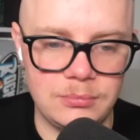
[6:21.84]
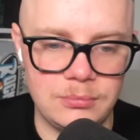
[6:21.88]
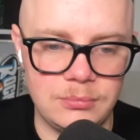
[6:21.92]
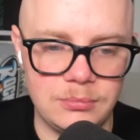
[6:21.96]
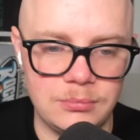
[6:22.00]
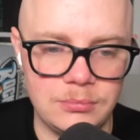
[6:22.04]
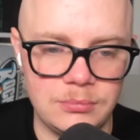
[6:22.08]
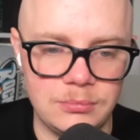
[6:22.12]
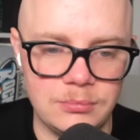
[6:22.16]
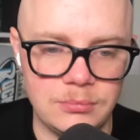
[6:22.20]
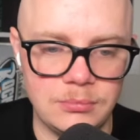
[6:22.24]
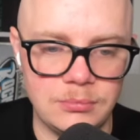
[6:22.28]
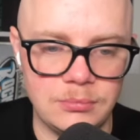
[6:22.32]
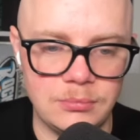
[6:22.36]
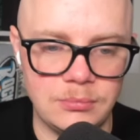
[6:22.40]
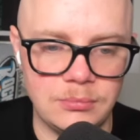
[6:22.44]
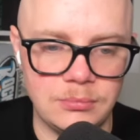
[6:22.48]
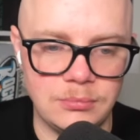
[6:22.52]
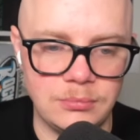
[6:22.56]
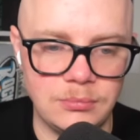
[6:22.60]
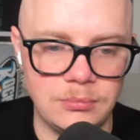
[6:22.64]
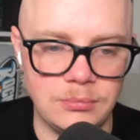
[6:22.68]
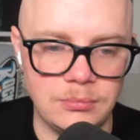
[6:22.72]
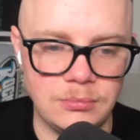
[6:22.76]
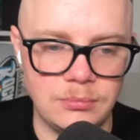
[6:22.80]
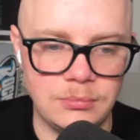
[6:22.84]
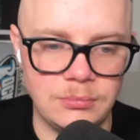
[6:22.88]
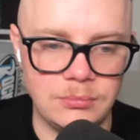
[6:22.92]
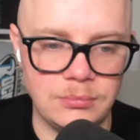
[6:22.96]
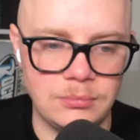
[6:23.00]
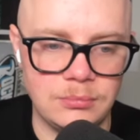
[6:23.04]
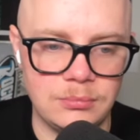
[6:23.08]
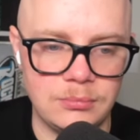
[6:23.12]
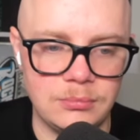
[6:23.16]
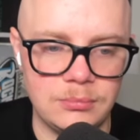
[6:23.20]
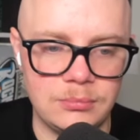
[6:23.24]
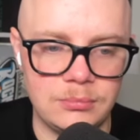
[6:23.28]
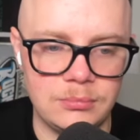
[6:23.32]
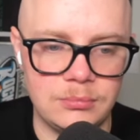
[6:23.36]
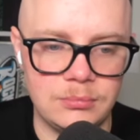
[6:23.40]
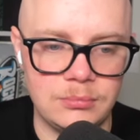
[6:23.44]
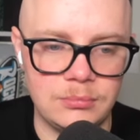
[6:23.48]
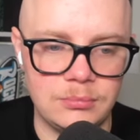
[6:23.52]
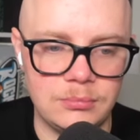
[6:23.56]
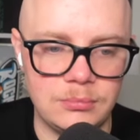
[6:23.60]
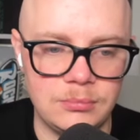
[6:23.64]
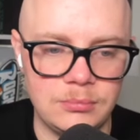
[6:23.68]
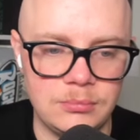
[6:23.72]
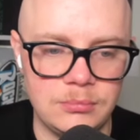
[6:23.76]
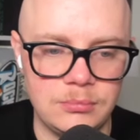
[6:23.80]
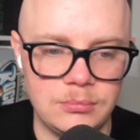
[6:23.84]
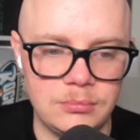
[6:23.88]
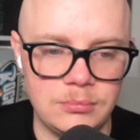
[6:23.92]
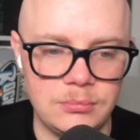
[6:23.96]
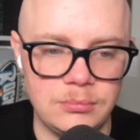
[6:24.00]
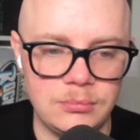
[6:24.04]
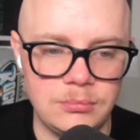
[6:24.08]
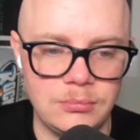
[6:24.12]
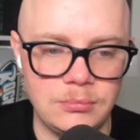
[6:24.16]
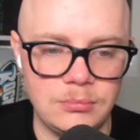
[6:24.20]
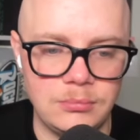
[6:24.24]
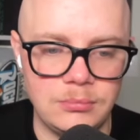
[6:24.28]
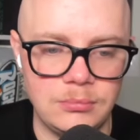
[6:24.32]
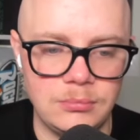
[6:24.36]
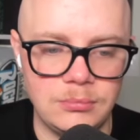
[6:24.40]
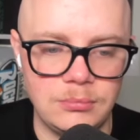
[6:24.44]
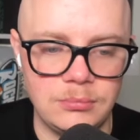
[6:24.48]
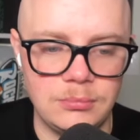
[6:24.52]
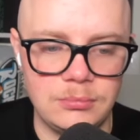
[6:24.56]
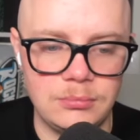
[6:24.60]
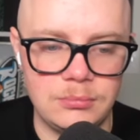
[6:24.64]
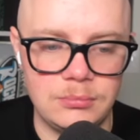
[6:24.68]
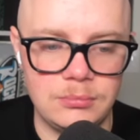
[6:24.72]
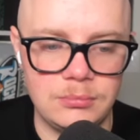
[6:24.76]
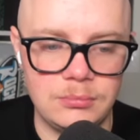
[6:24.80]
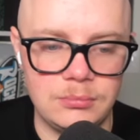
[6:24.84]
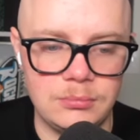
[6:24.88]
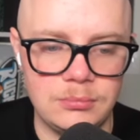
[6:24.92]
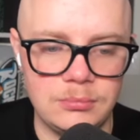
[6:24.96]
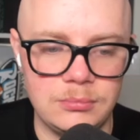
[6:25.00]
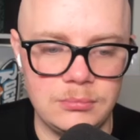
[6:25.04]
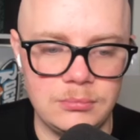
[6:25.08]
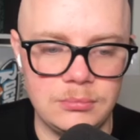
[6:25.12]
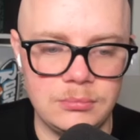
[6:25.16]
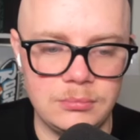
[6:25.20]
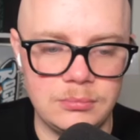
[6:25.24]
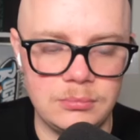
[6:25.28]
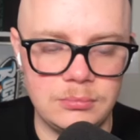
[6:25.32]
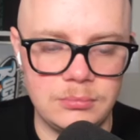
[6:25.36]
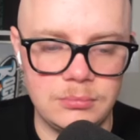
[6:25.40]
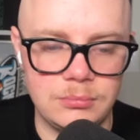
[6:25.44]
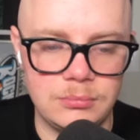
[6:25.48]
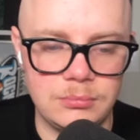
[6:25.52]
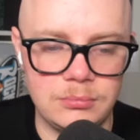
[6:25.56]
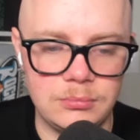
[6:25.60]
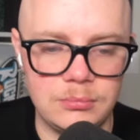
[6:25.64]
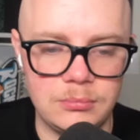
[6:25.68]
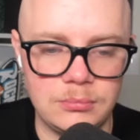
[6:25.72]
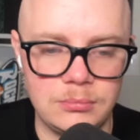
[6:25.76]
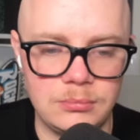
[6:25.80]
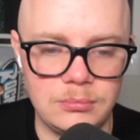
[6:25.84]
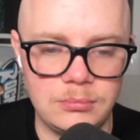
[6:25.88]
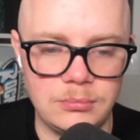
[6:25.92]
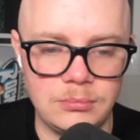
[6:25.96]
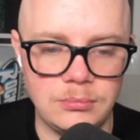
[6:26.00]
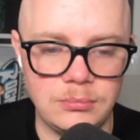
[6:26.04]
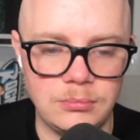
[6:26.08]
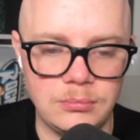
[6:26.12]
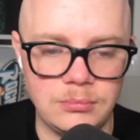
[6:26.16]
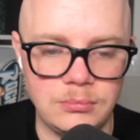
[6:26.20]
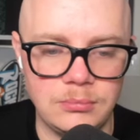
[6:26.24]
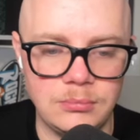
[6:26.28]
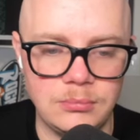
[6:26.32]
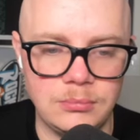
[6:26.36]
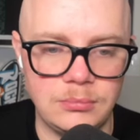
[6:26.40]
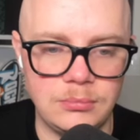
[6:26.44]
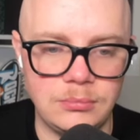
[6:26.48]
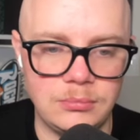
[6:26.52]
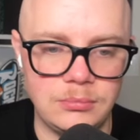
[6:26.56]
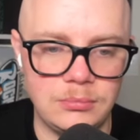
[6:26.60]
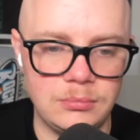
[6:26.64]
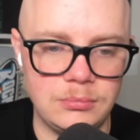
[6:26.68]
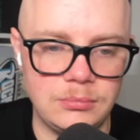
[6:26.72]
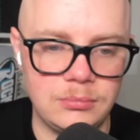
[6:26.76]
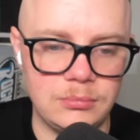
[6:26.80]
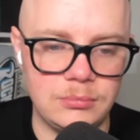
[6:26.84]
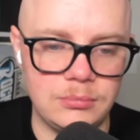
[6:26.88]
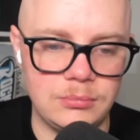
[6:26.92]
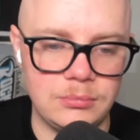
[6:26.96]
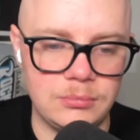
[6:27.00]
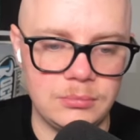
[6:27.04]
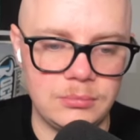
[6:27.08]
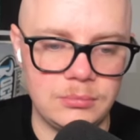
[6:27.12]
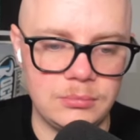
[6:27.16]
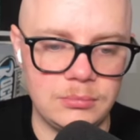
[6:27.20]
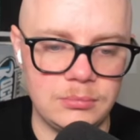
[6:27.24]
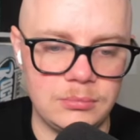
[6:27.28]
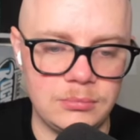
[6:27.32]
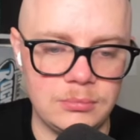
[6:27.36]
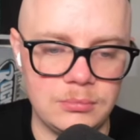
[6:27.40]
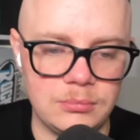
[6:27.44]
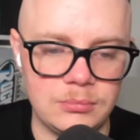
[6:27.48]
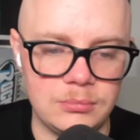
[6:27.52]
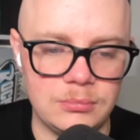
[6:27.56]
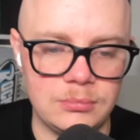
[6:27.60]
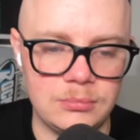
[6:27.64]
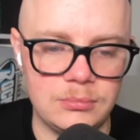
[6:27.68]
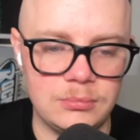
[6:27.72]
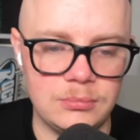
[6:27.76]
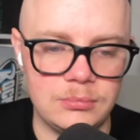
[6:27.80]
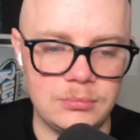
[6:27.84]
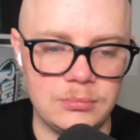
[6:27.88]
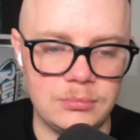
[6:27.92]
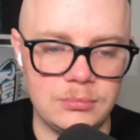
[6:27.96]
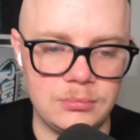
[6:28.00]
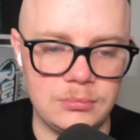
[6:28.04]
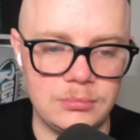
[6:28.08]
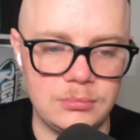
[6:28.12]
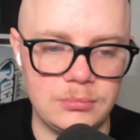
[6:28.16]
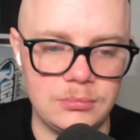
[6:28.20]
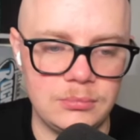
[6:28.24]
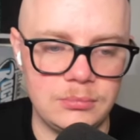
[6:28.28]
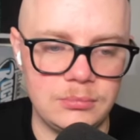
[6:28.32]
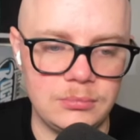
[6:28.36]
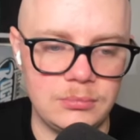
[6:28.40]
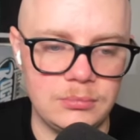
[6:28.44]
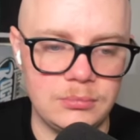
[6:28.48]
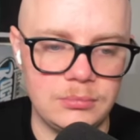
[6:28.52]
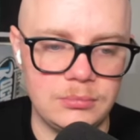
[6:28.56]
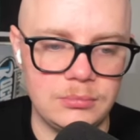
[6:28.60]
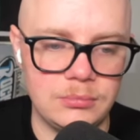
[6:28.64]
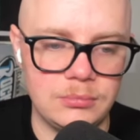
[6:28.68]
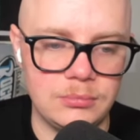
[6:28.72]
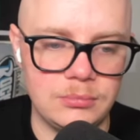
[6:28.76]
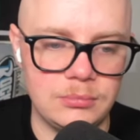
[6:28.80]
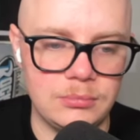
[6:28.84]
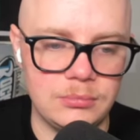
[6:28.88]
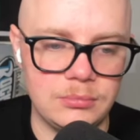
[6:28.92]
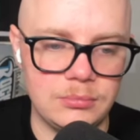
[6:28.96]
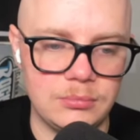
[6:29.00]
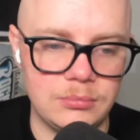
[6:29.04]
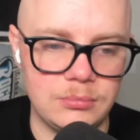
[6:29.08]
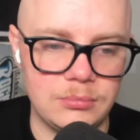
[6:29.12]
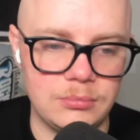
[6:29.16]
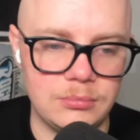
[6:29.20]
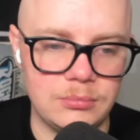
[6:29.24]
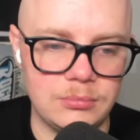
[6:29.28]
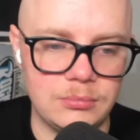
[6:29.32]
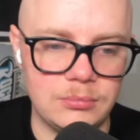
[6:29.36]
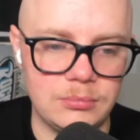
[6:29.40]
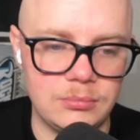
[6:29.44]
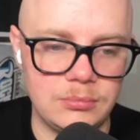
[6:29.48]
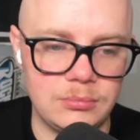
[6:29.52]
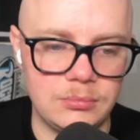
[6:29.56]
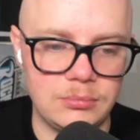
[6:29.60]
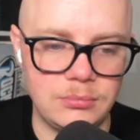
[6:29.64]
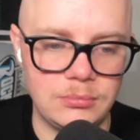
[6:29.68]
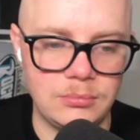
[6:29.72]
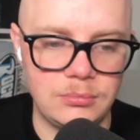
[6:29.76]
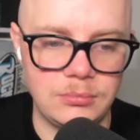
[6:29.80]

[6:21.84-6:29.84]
This person isn't speaking.